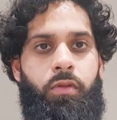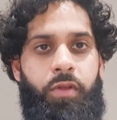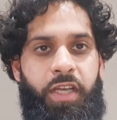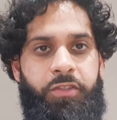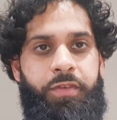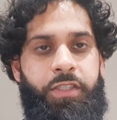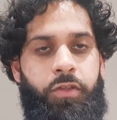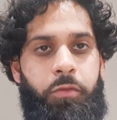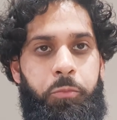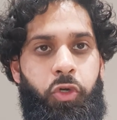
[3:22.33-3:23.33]
The next
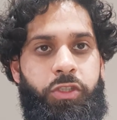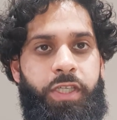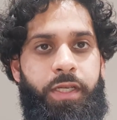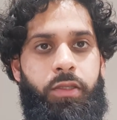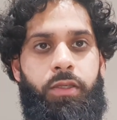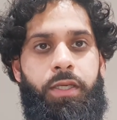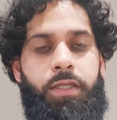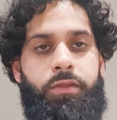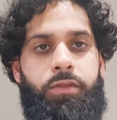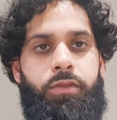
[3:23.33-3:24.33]
phase of the project
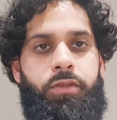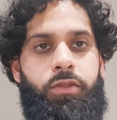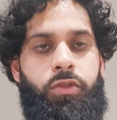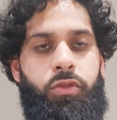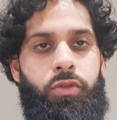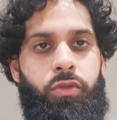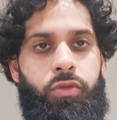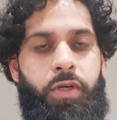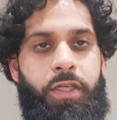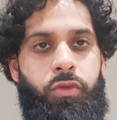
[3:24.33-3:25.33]
is
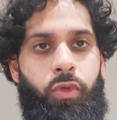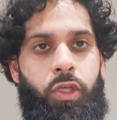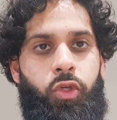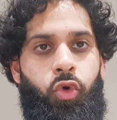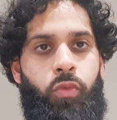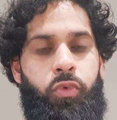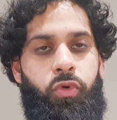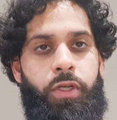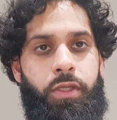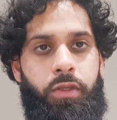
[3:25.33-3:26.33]
to try to
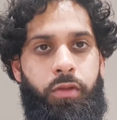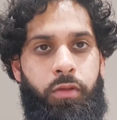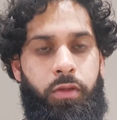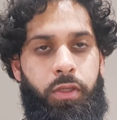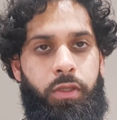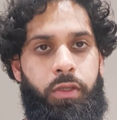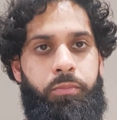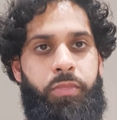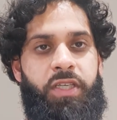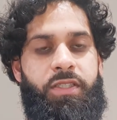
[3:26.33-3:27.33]
incorporate
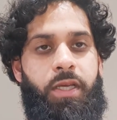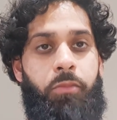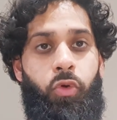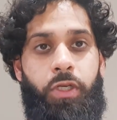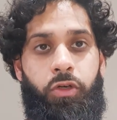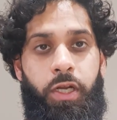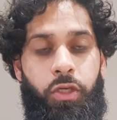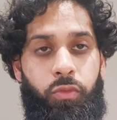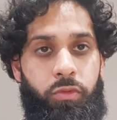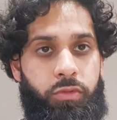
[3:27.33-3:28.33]
the PCM loaded
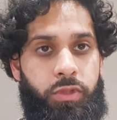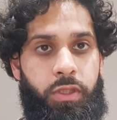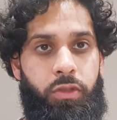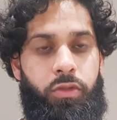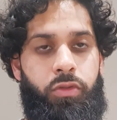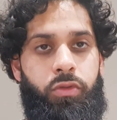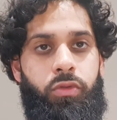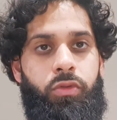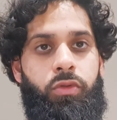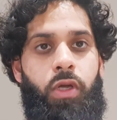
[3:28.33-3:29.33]
granules
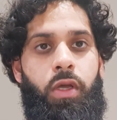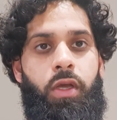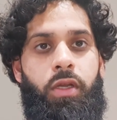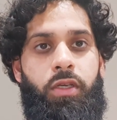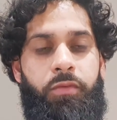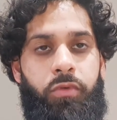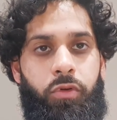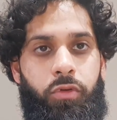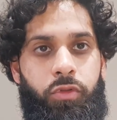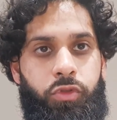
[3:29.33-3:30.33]
into
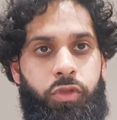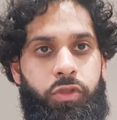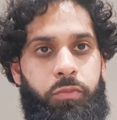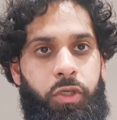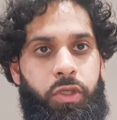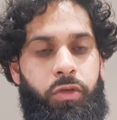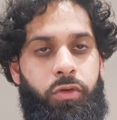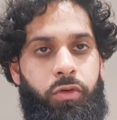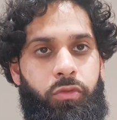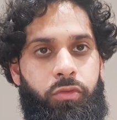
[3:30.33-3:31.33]
different construction
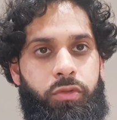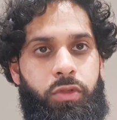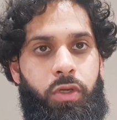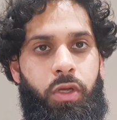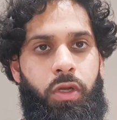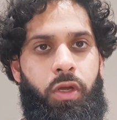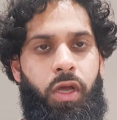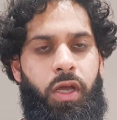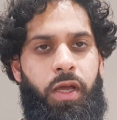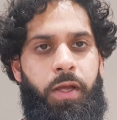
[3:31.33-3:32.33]
materials.
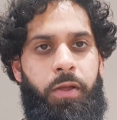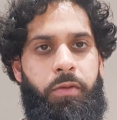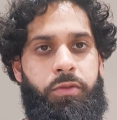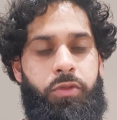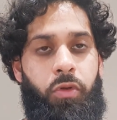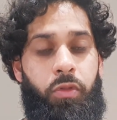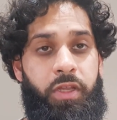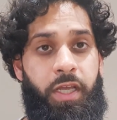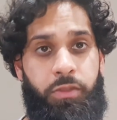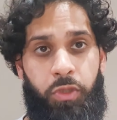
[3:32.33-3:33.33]

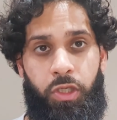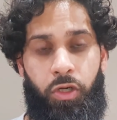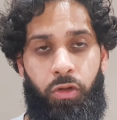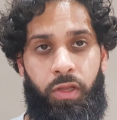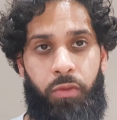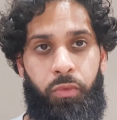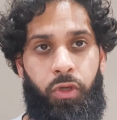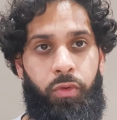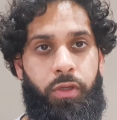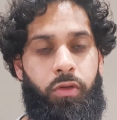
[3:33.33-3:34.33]
So the next material that
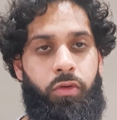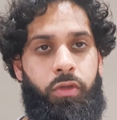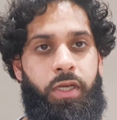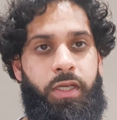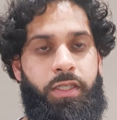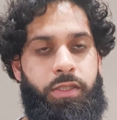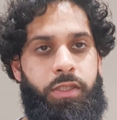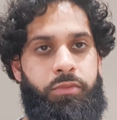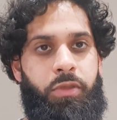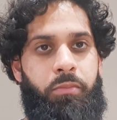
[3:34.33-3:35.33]
we're going to look at
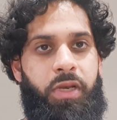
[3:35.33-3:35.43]
is gypsum